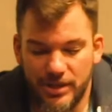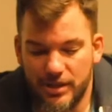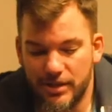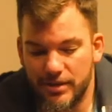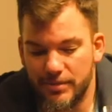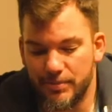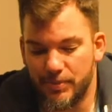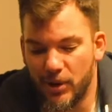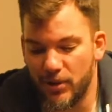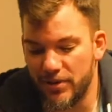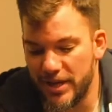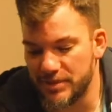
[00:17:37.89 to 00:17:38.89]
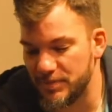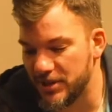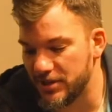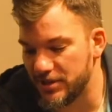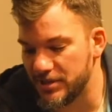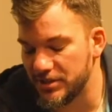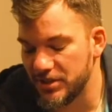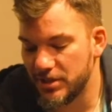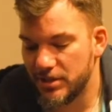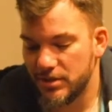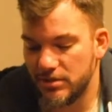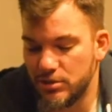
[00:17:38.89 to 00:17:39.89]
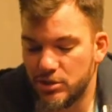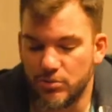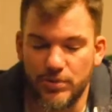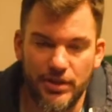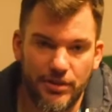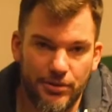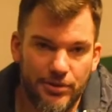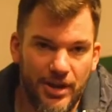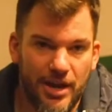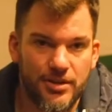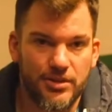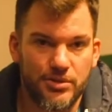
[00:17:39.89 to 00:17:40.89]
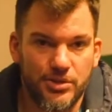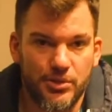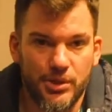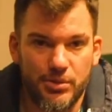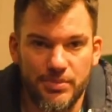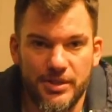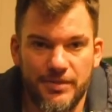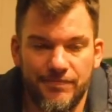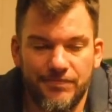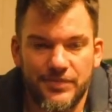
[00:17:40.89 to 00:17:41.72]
Part of that's because you should really learn how to use your equipment,